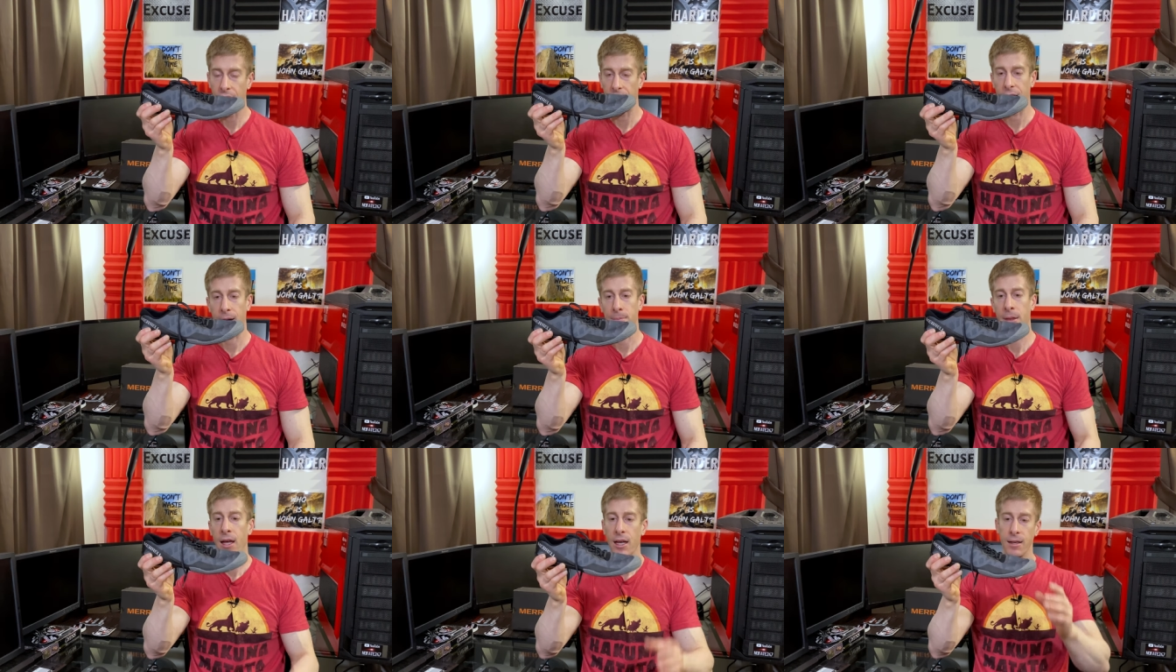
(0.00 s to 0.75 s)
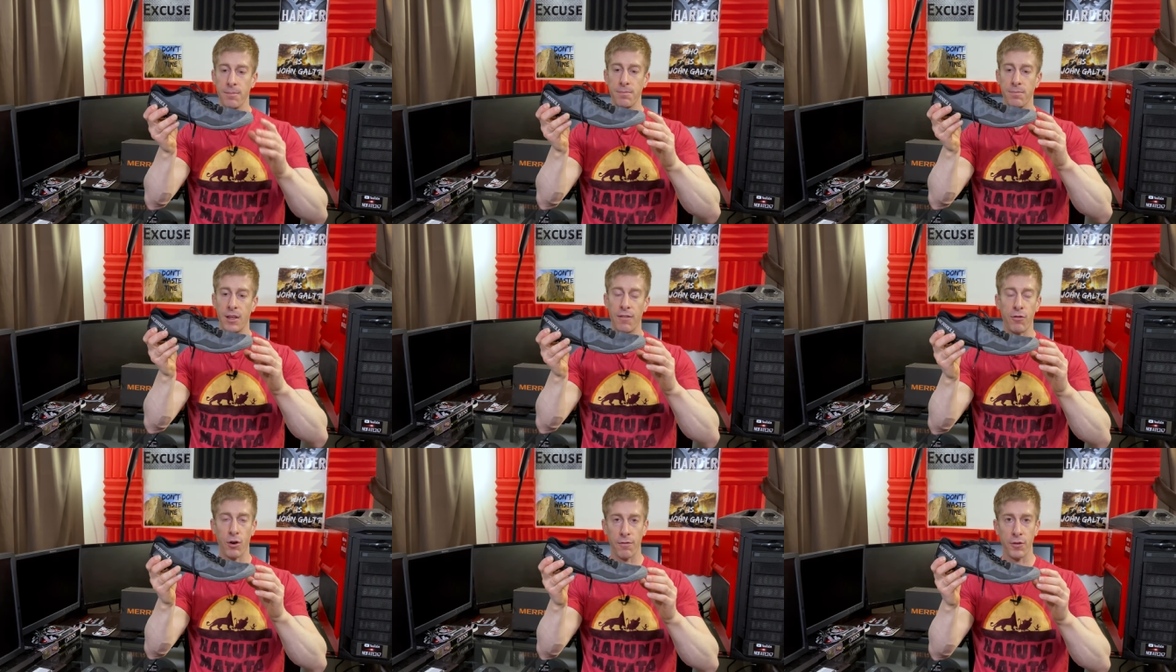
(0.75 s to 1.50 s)
Um,
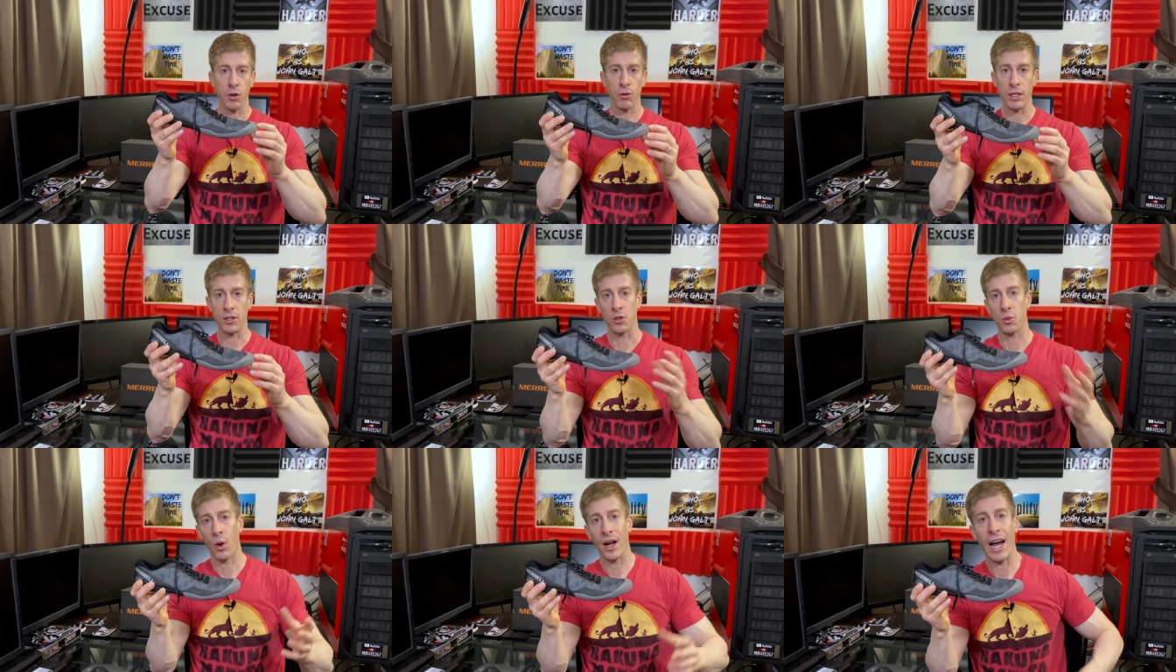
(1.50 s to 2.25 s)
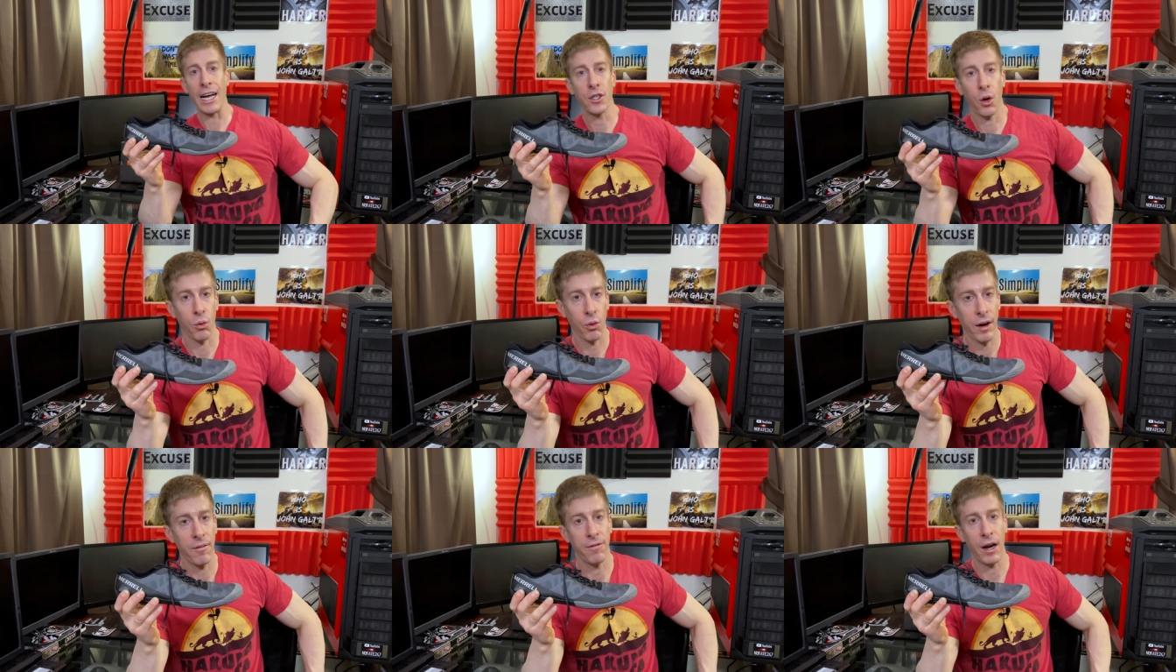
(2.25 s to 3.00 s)
for a few reasons. One, I don't
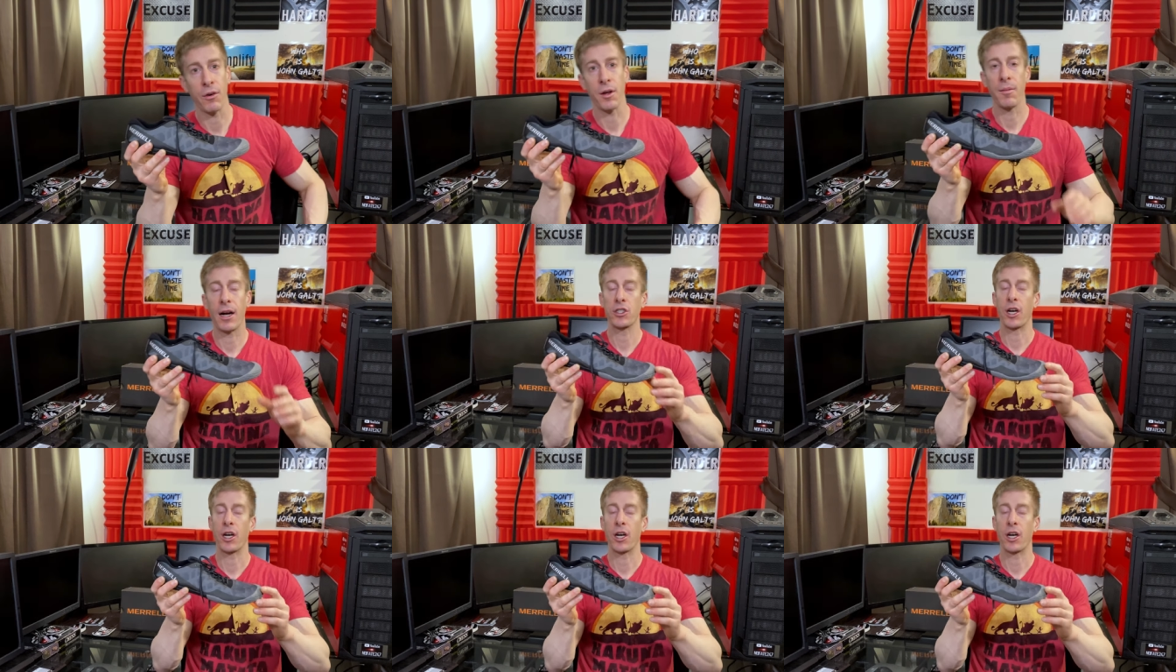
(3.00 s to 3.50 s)
run very much.